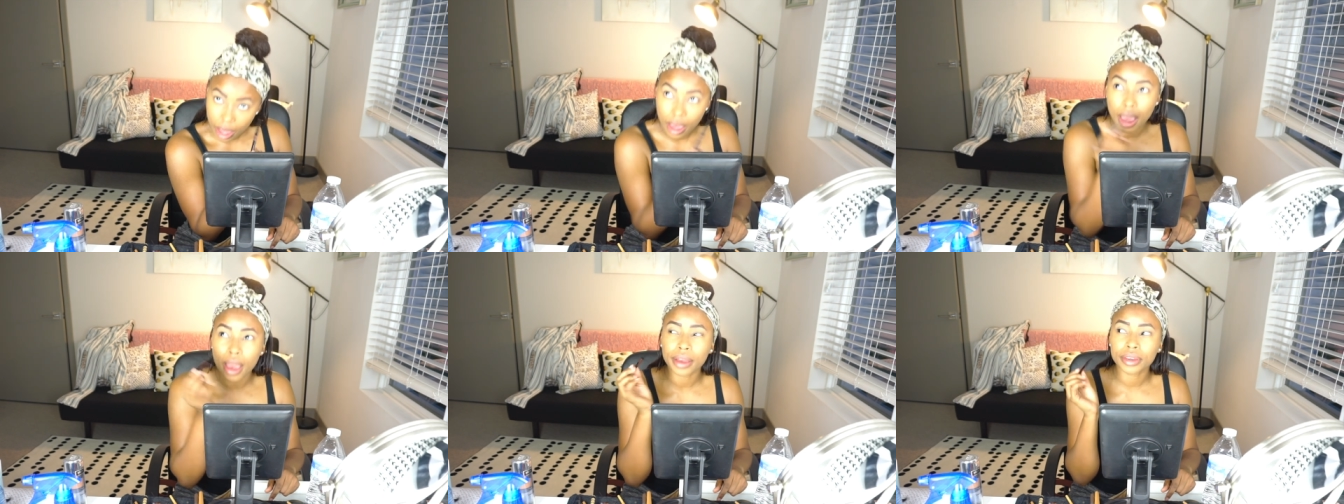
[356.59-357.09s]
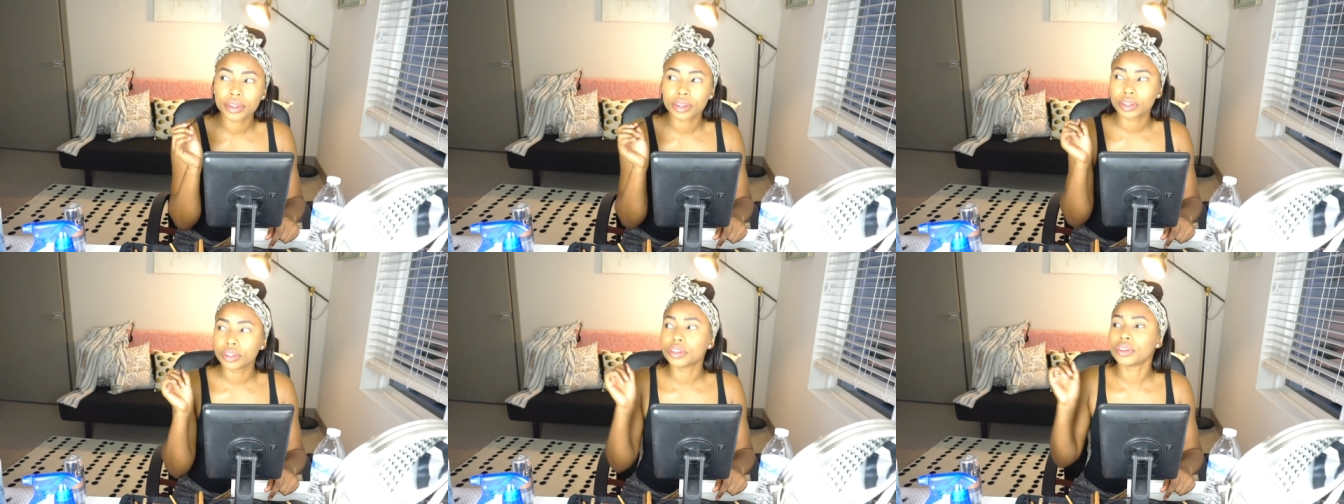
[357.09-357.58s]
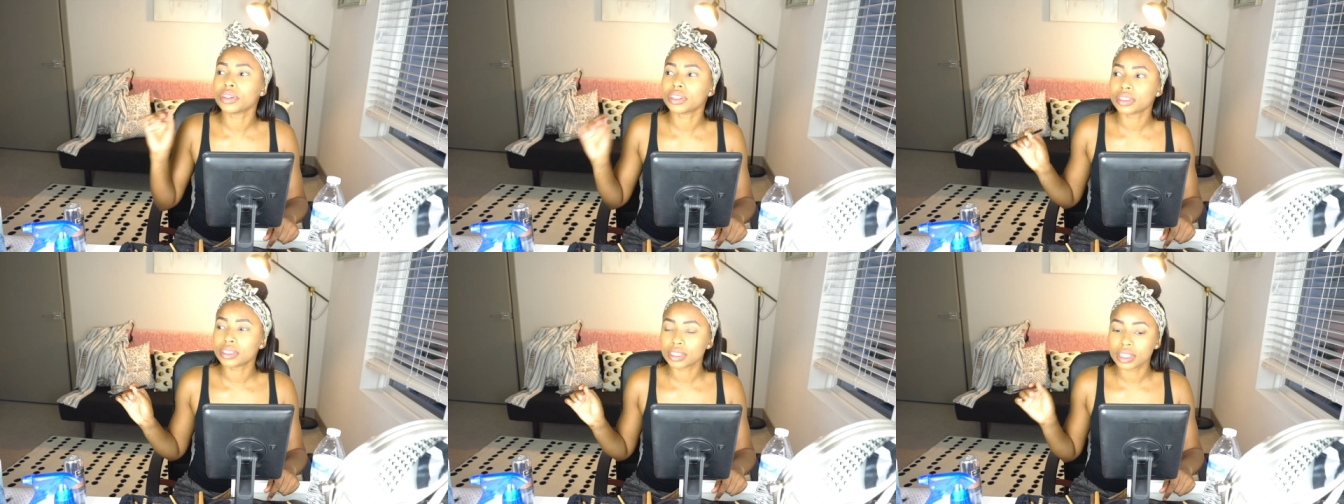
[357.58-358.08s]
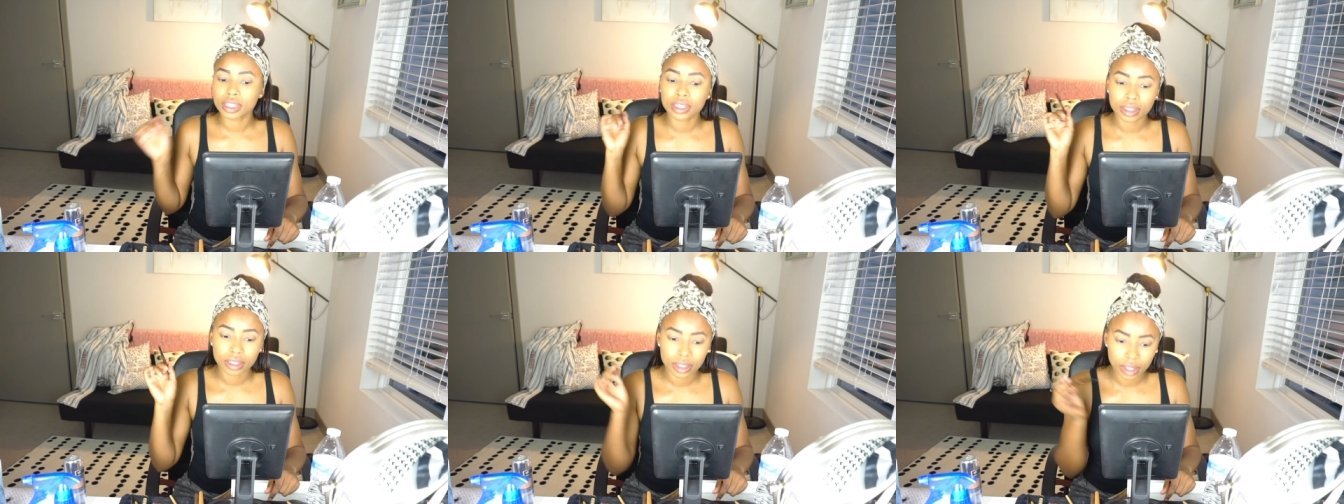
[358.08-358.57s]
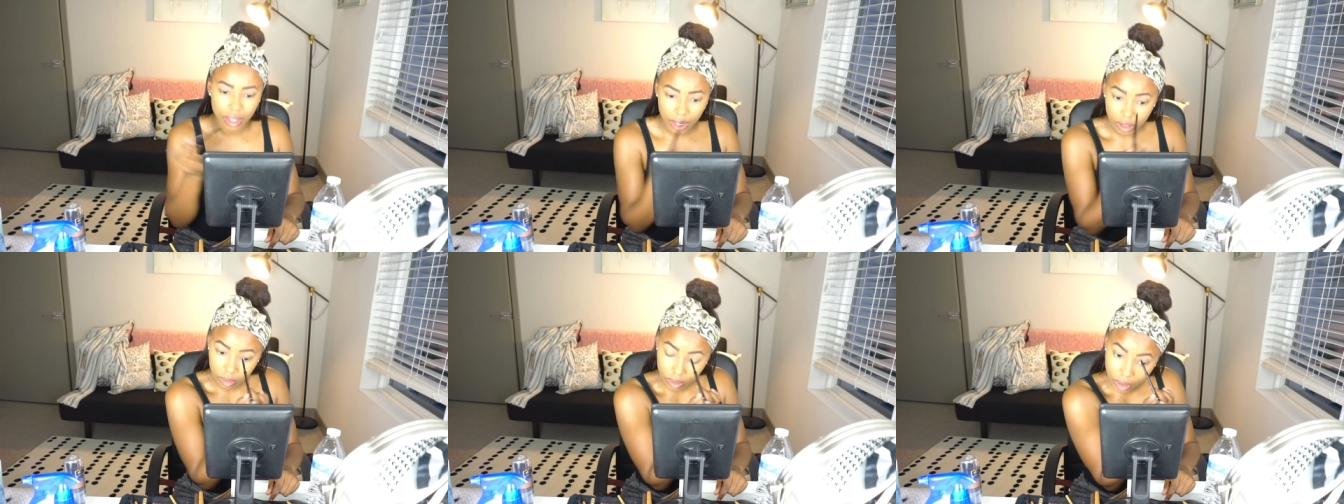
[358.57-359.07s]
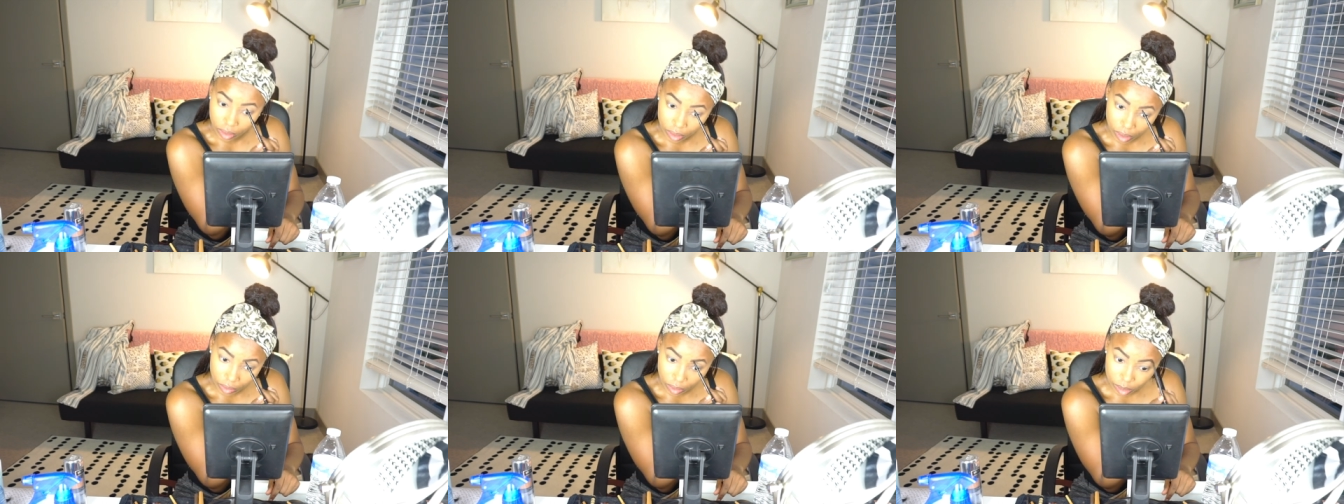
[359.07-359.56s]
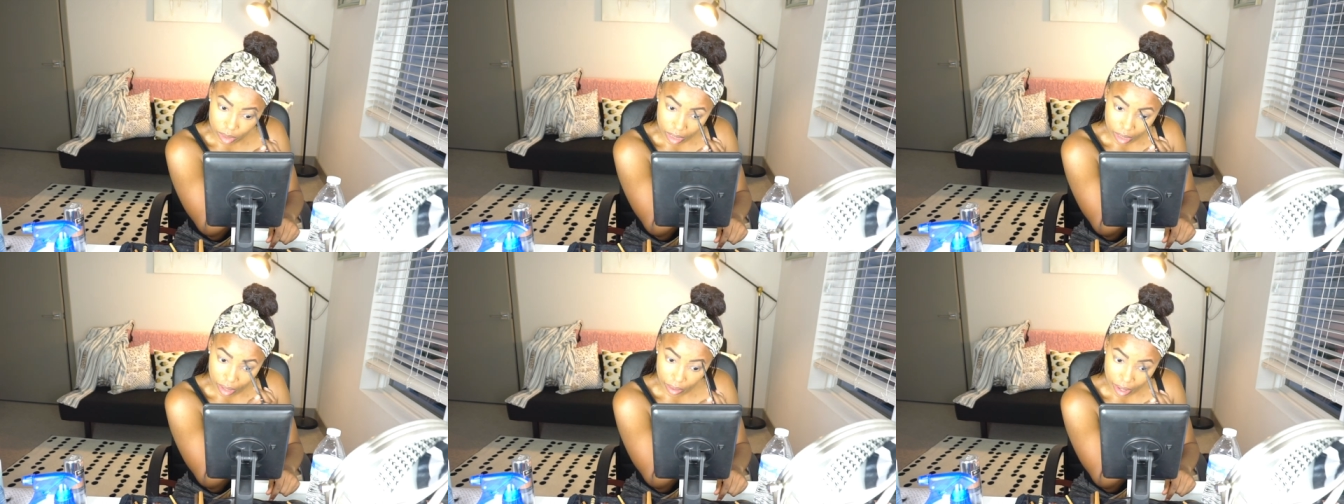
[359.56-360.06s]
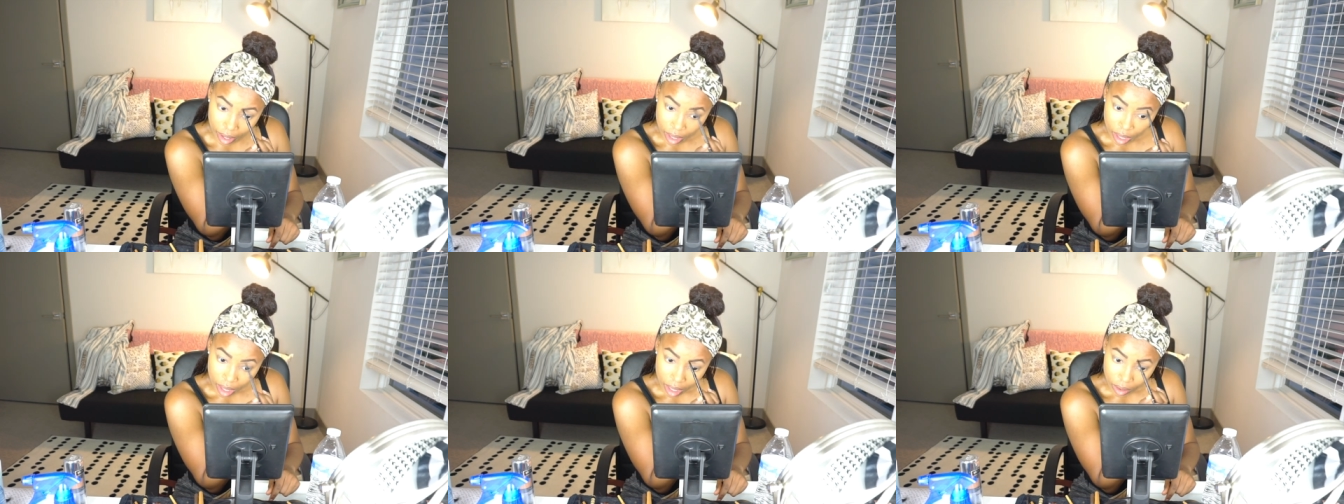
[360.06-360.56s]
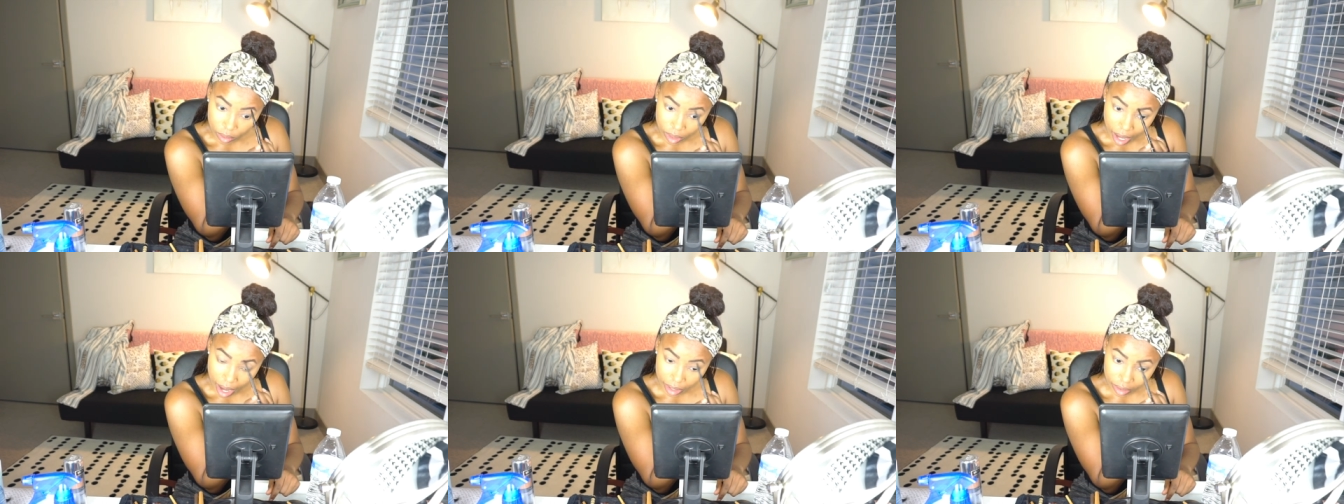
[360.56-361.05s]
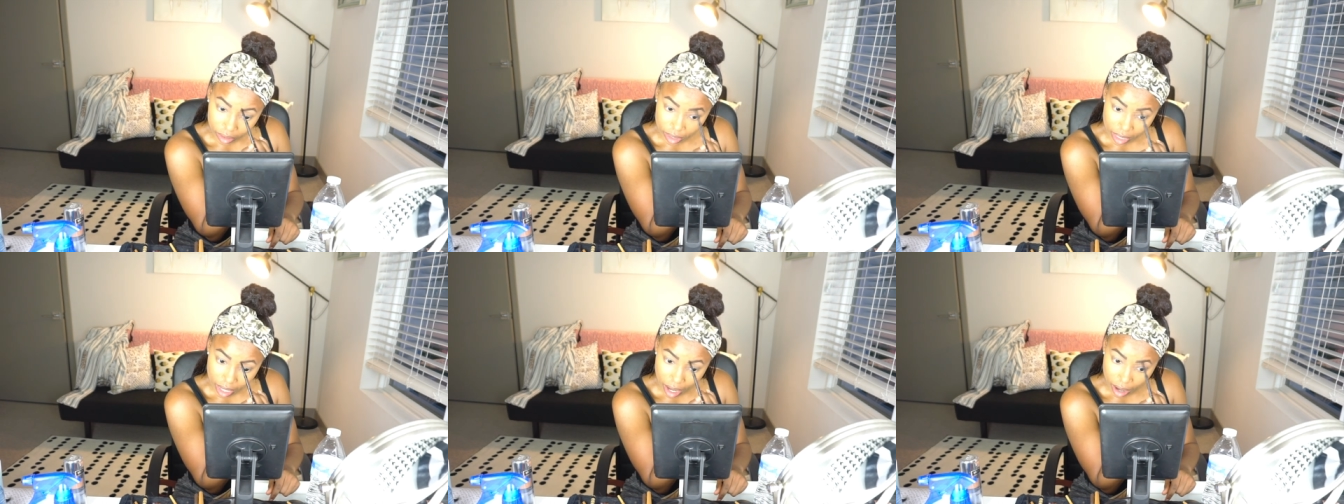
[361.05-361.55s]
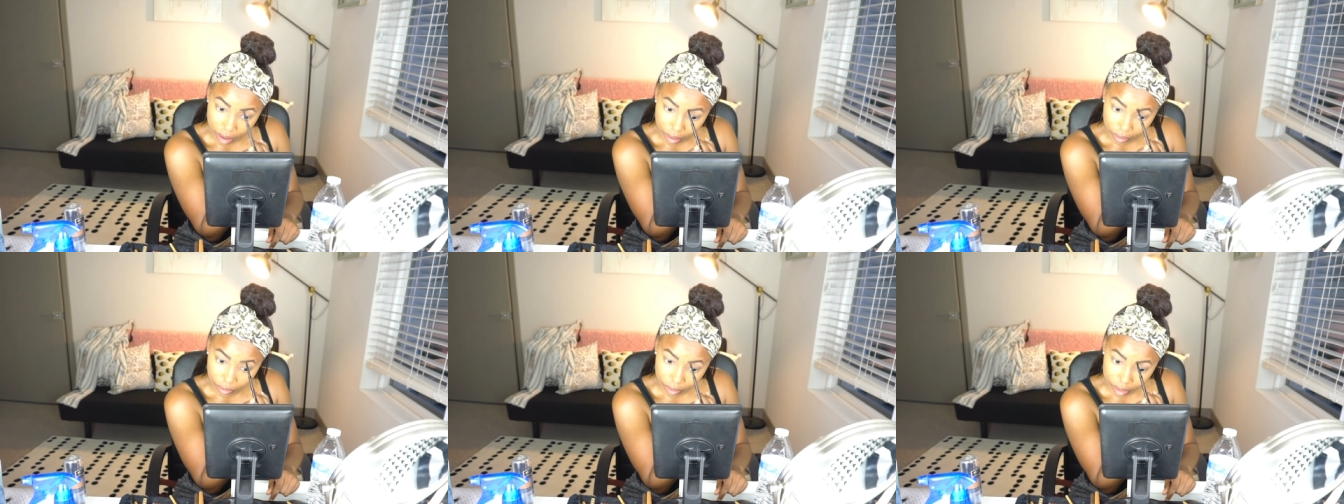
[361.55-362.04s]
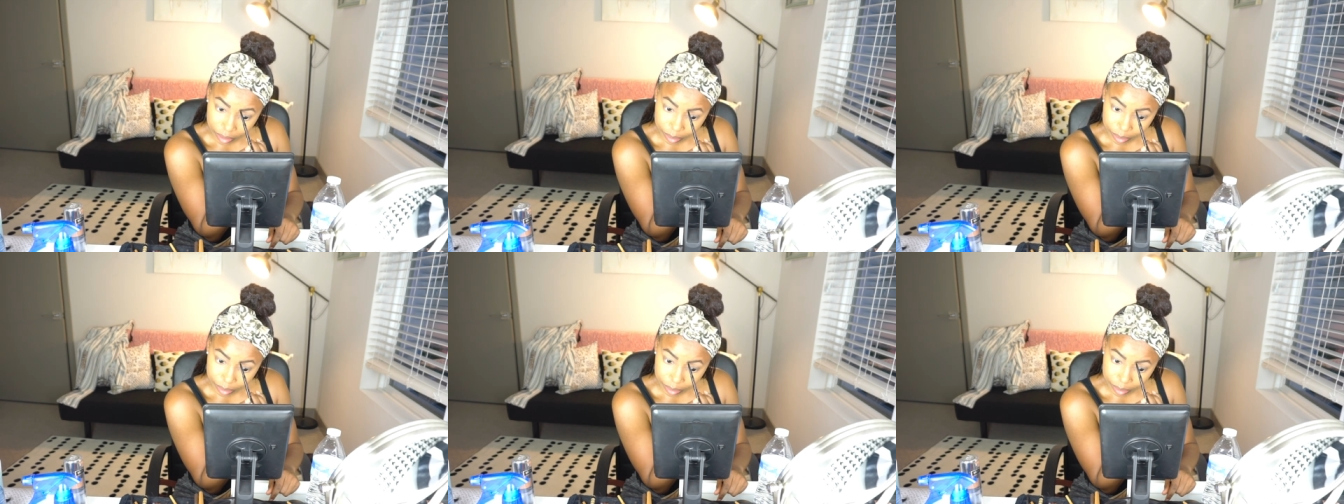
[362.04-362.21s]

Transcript: Accuracy. I don't know if I'm saying that right. On the accuracy of